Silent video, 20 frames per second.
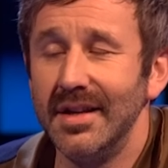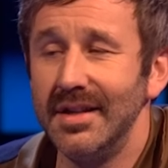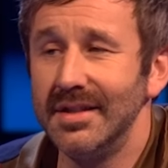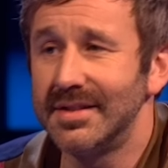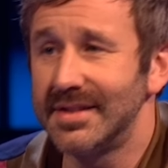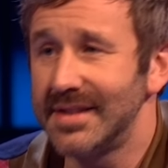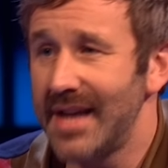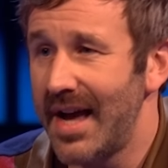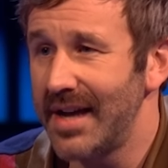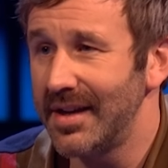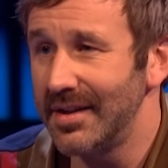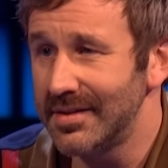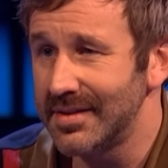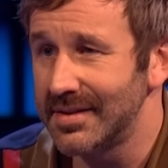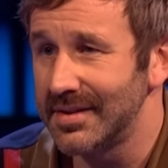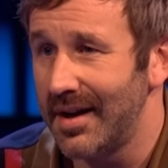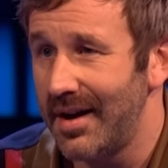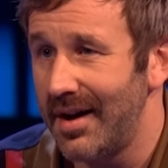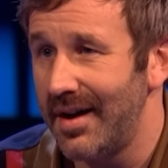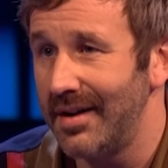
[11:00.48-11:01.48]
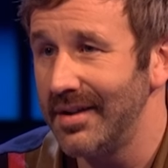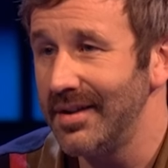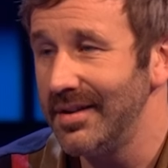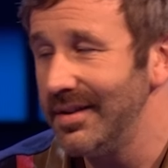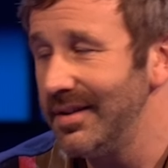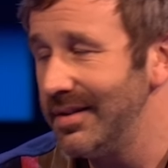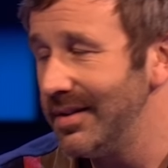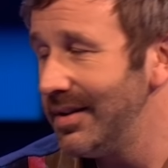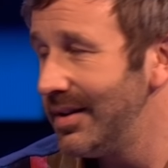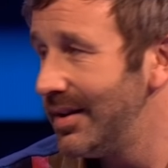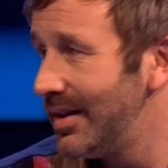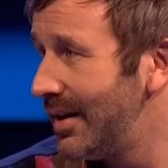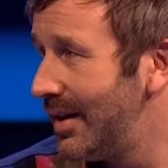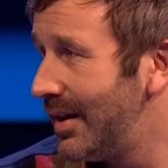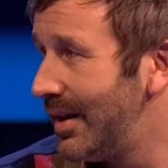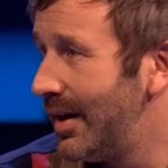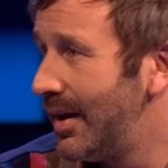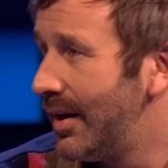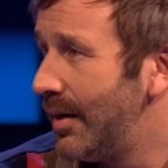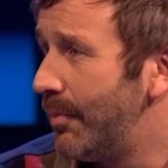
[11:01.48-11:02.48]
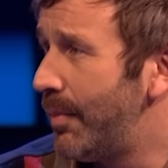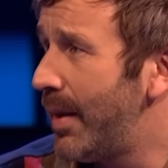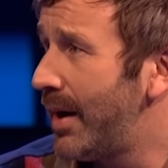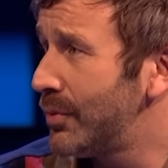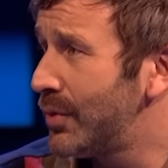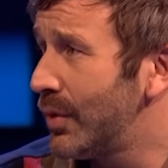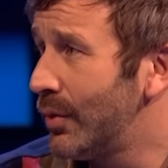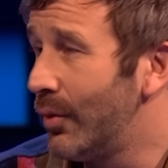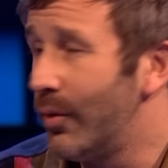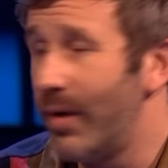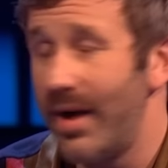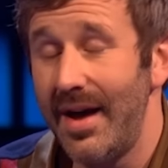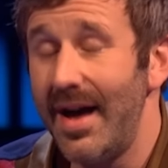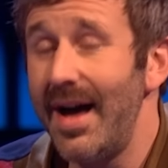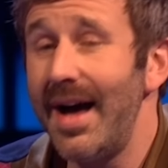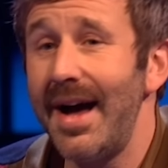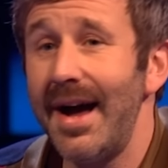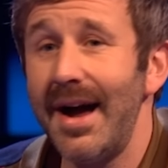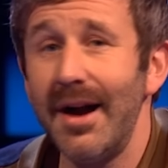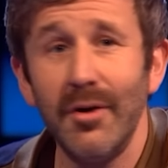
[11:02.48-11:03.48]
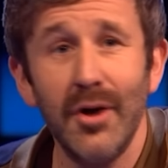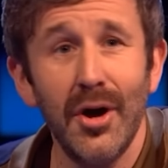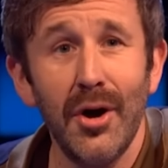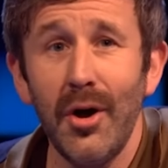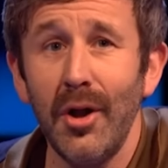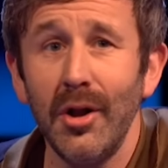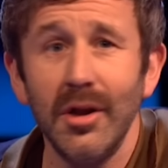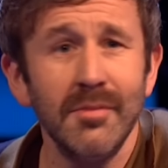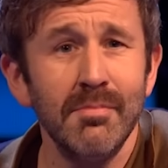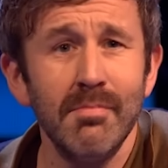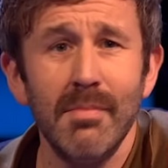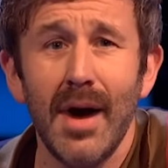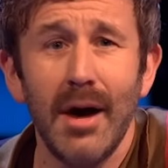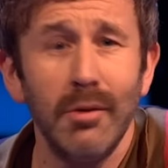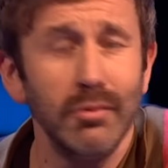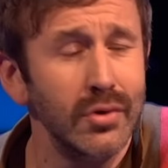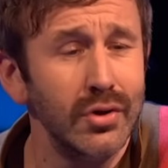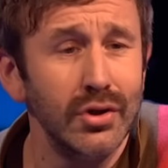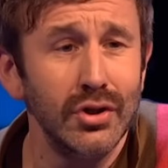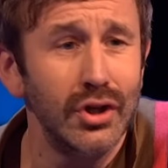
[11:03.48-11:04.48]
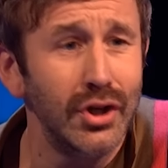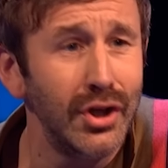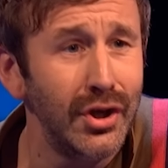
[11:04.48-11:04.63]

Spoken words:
he sang a song about the rare old Mountain